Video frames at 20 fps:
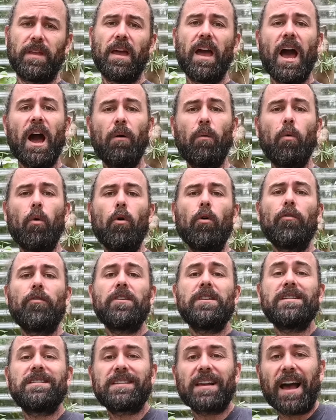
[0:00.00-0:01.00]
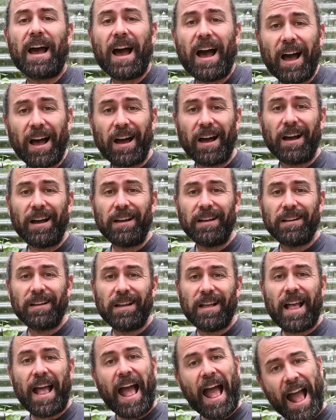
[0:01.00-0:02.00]
Haworthias are
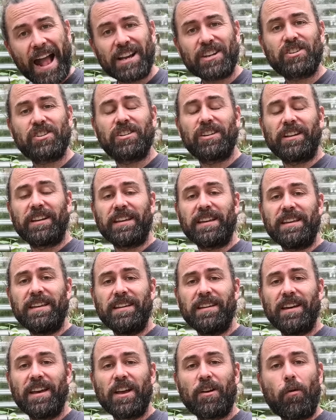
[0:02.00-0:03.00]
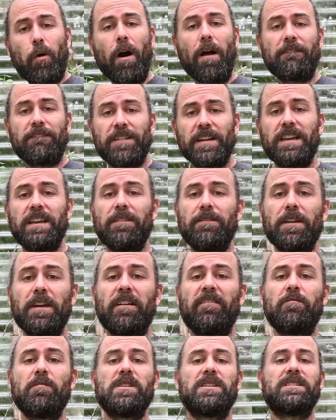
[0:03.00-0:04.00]
actually quite forgiving
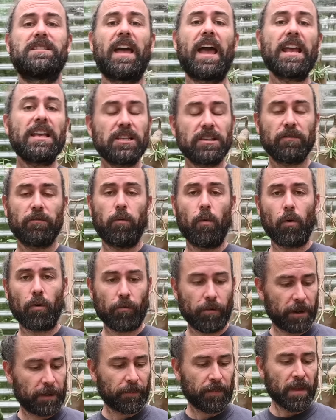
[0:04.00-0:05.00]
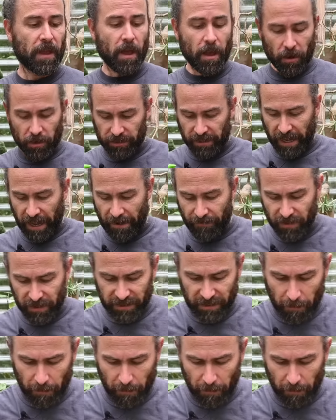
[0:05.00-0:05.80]
of mistakes of watering because they have this